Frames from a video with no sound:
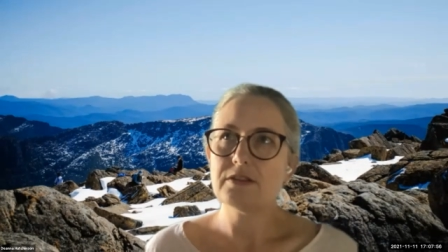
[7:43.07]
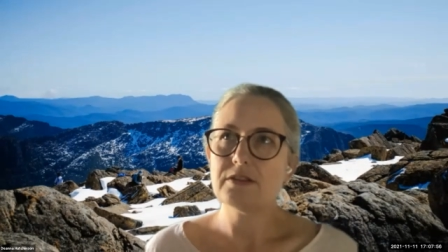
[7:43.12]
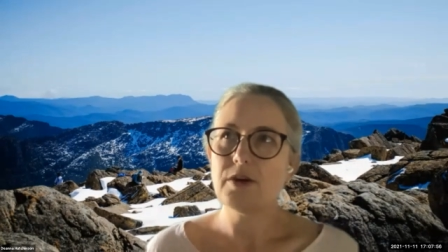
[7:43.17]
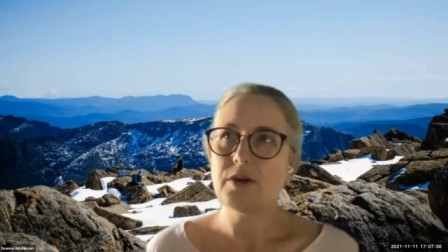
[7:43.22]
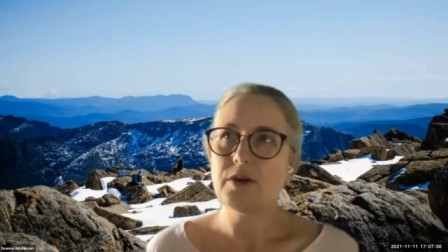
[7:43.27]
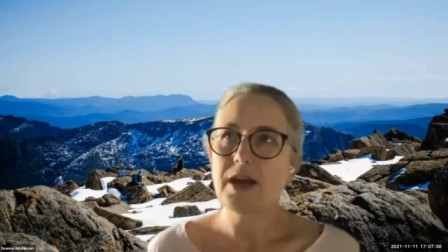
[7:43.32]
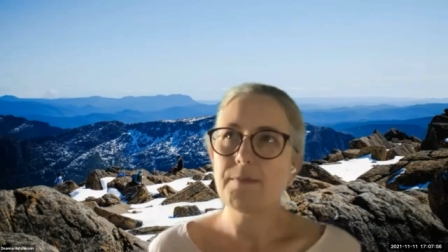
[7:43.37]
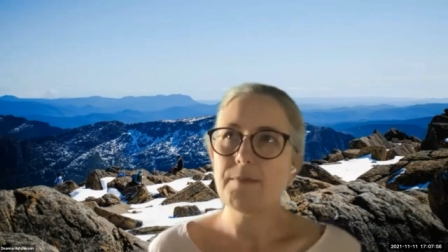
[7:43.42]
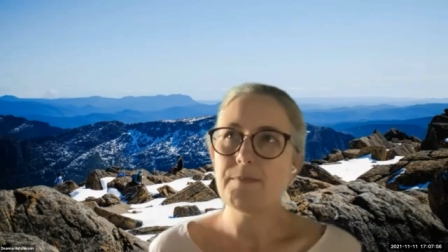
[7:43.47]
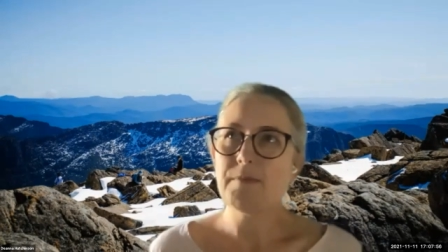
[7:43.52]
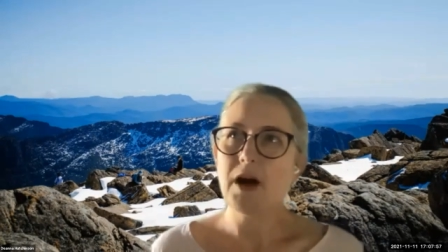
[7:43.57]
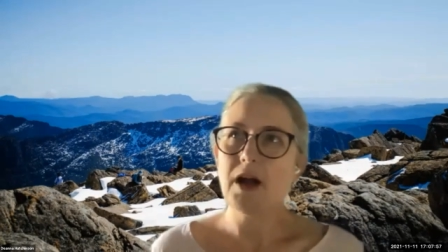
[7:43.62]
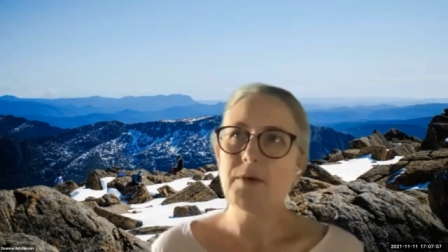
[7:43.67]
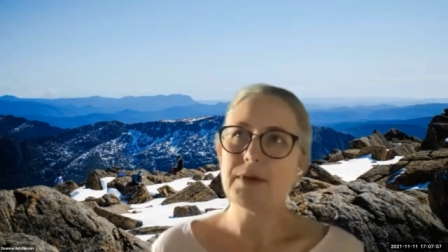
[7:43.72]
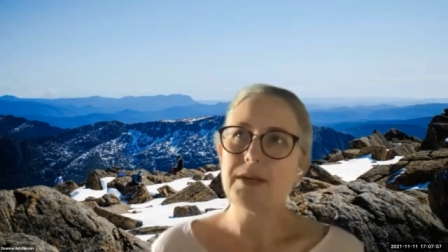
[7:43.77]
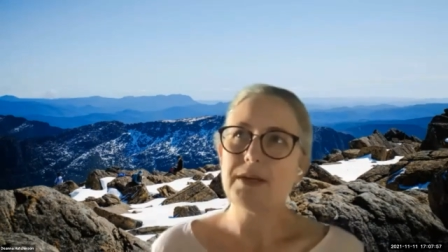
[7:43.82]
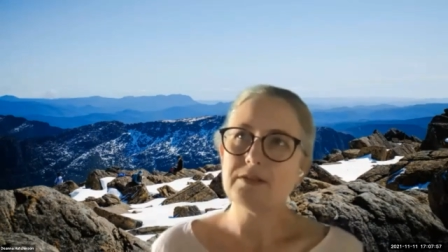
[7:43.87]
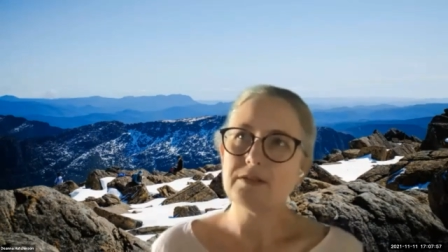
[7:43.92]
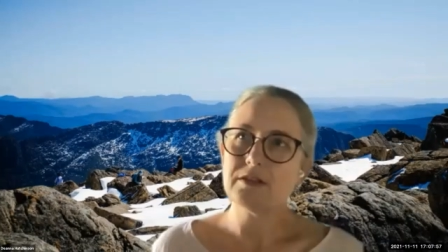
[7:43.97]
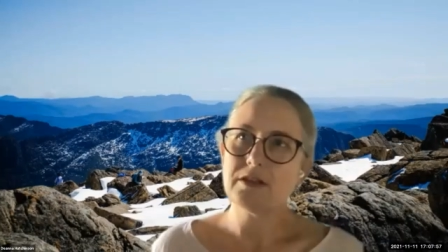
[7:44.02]
or how might
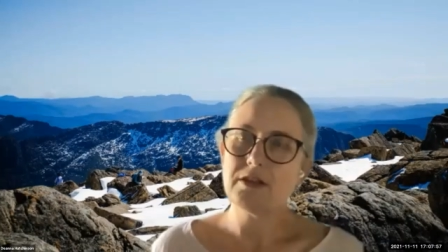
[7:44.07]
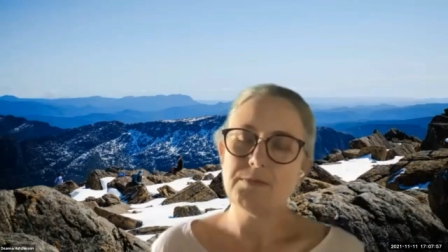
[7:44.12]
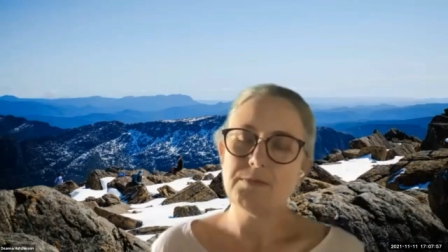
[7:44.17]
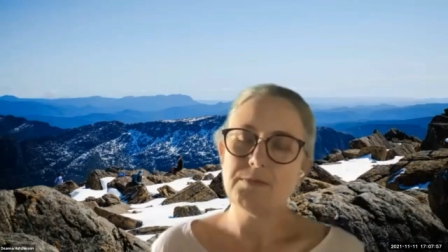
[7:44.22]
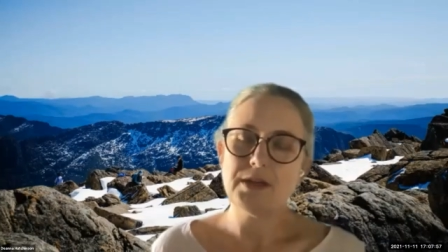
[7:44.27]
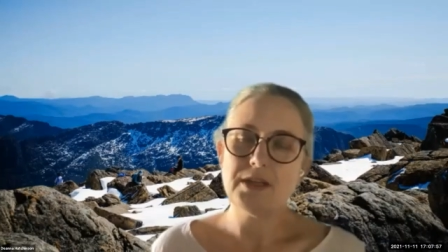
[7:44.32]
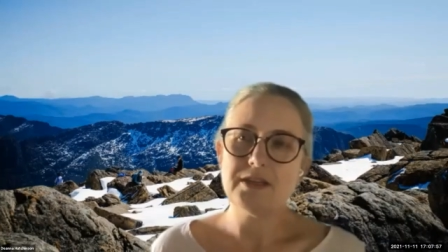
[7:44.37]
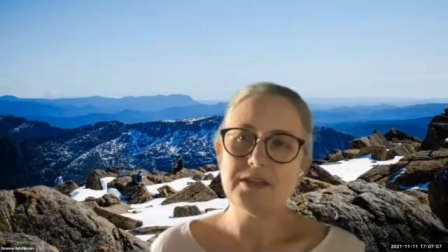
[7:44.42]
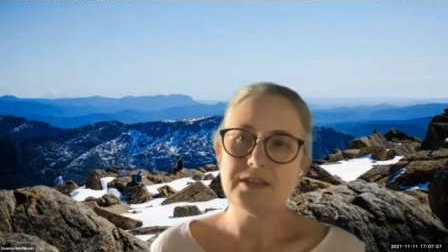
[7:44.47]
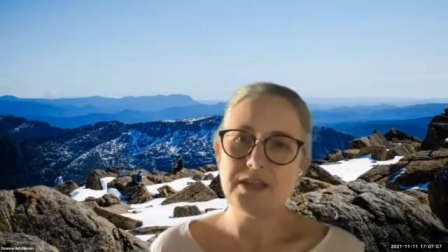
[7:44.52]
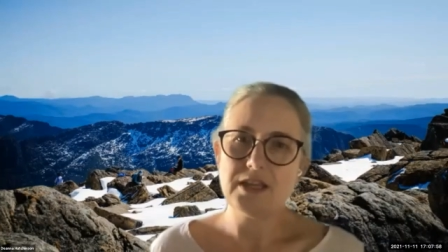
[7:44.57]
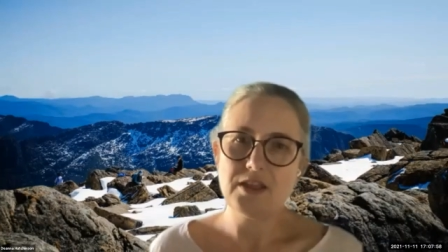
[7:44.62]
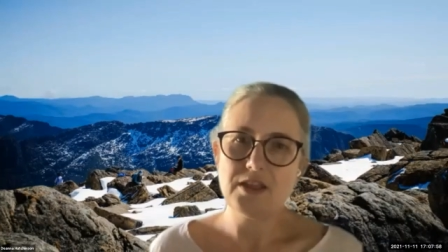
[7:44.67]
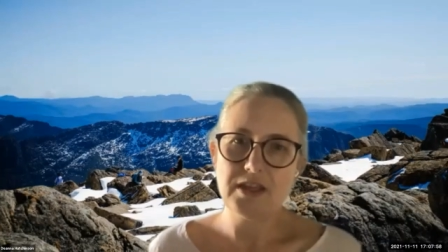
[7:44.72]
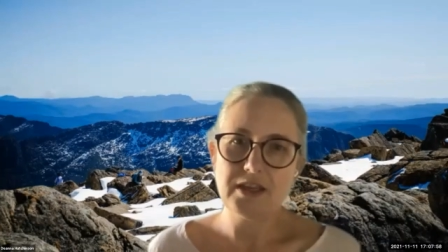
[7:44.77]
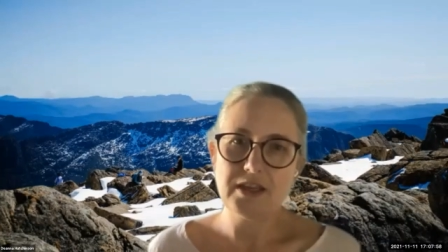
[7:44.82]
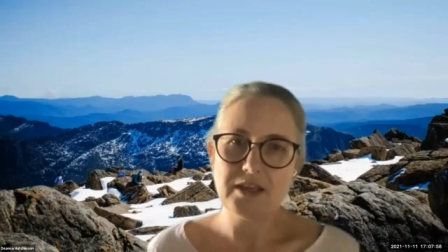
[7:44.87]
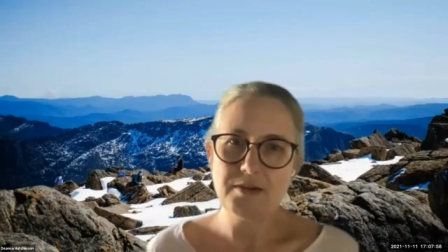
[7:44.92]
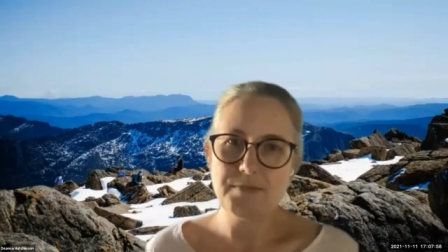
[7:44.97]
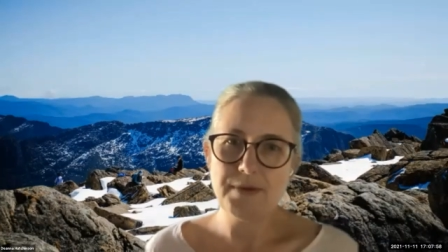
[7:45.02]
we as a community
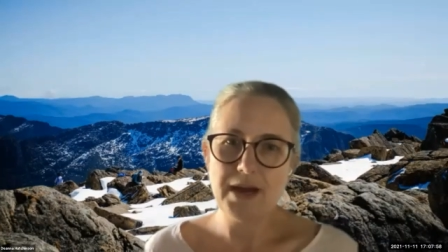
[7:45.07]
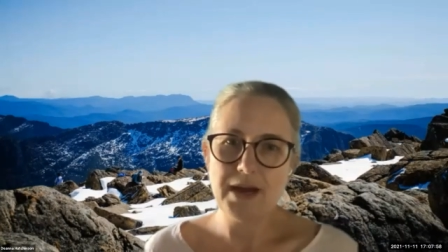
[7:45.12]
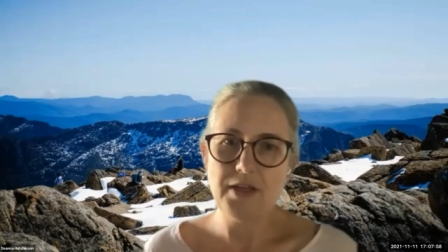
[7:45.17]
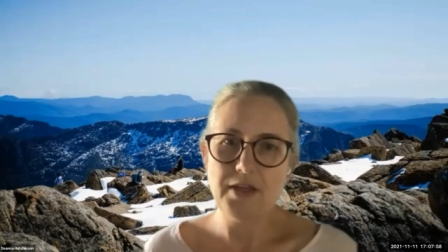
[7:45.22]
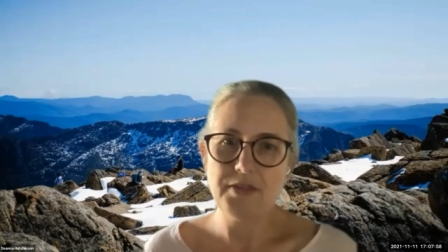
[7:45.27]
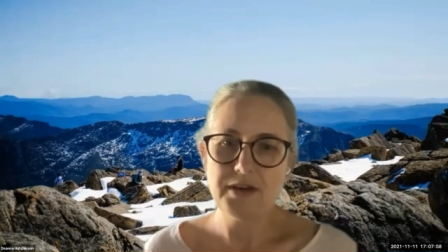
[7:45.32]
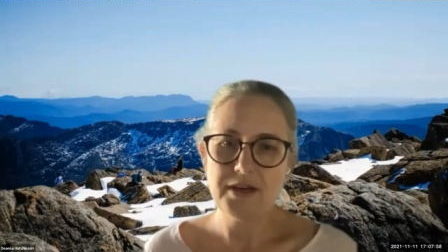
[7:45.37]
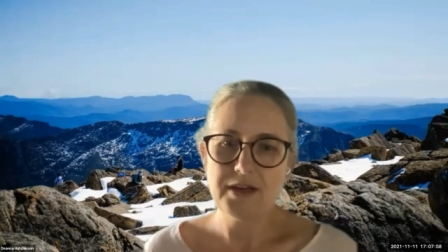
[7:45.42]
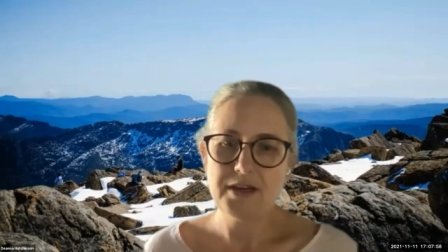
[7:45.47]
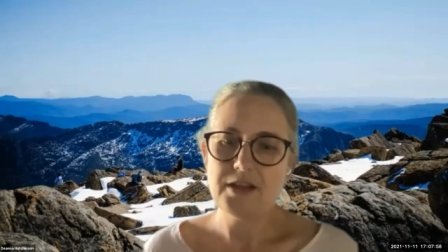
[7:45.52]
think about